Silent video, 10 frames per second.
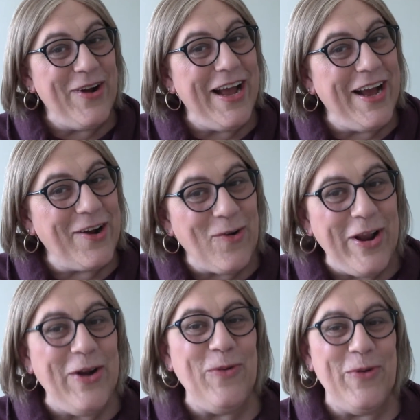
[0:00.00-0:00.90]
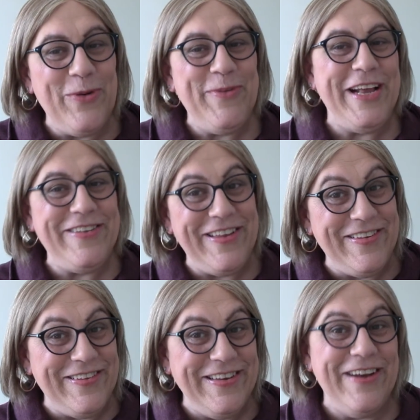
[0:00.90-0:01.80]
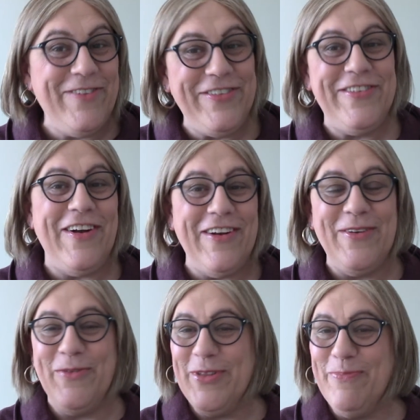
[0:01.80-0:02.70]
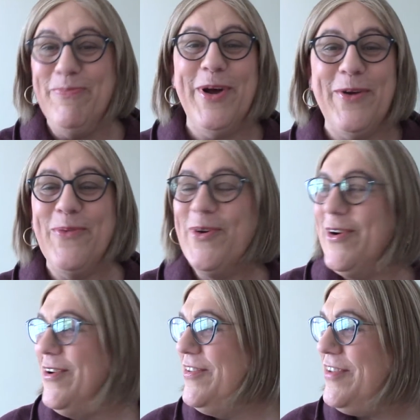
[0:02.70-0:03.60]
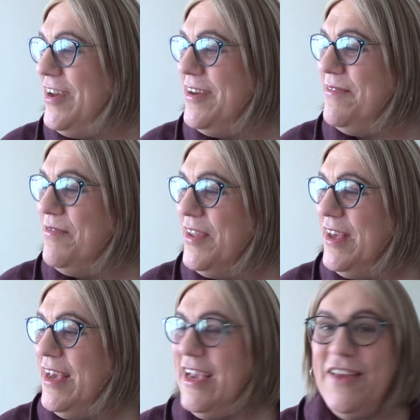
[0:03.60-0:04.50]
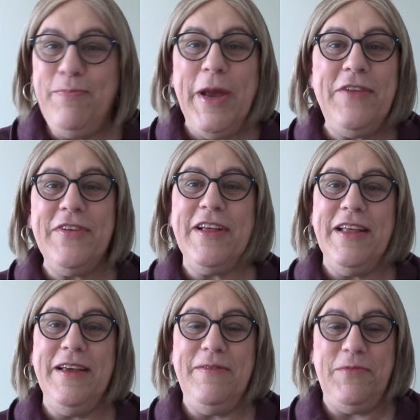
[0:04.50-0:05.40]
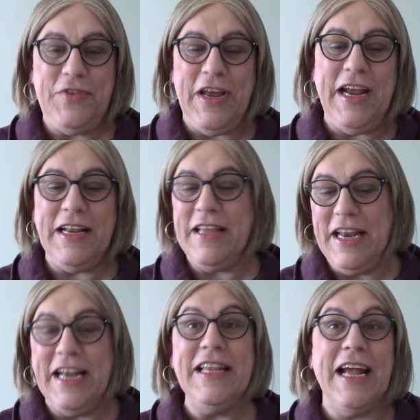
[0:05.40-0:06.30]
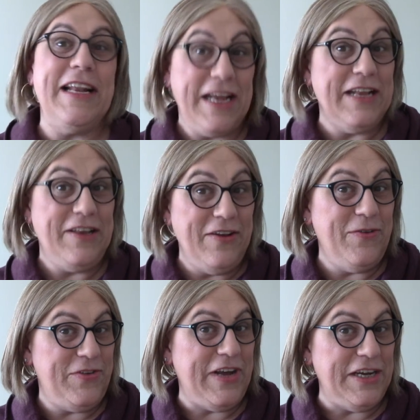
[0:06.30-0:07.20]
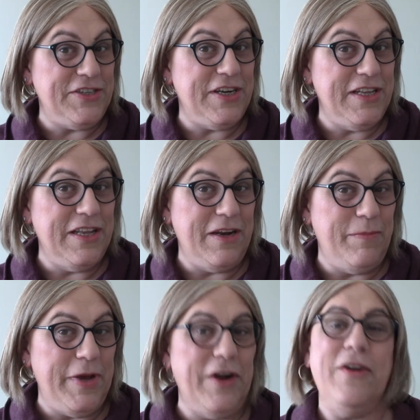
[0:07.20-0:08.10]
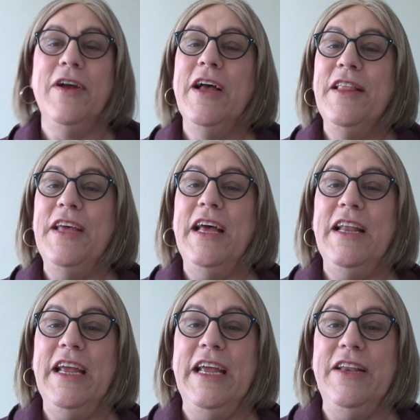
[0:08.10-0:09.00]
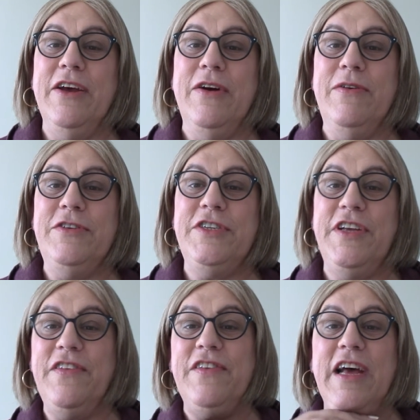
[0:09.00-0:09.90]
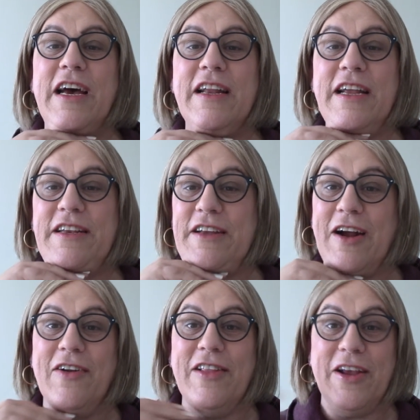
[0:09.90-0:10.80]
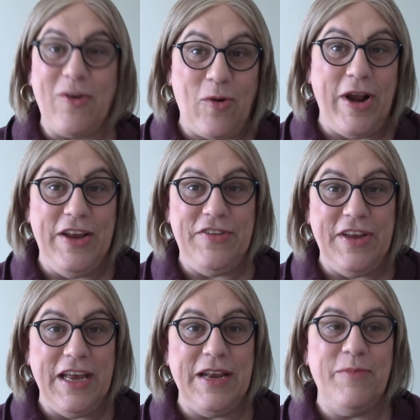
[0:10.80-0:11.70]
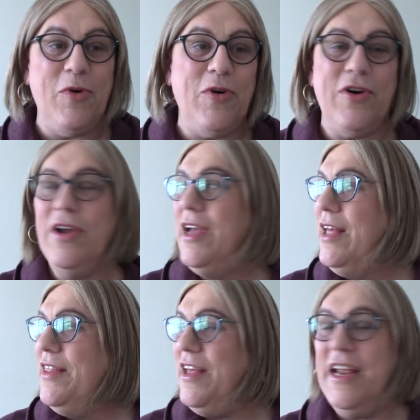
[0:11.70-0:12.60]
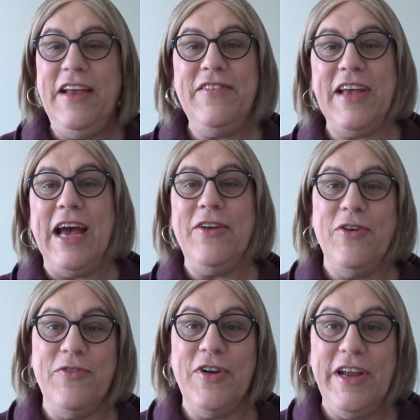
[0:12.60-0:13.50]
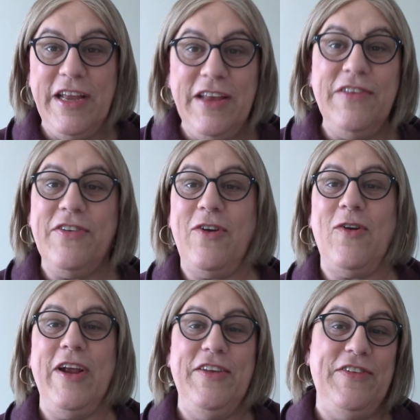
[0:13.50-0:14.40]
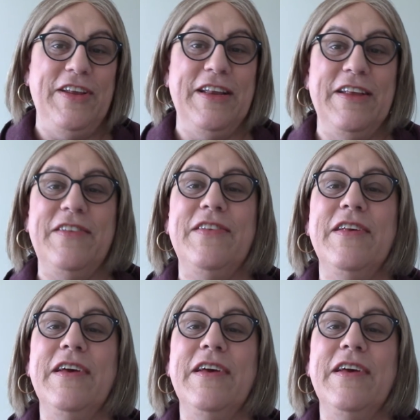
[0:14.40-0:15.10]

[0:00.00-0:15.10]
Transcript: A greater romance has never started with better words. Uh, he's basically saying that he'd like to get to know Sasha a little better. That he knows she's not entirely crazy anymore. That he's gotten over his craziness.